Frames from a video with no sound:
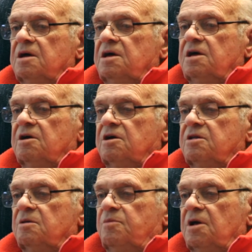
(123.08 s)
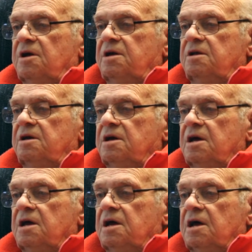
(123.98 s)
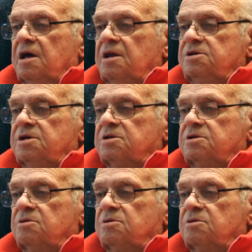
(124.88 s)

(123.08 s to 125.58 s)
he got in the plane, and he says,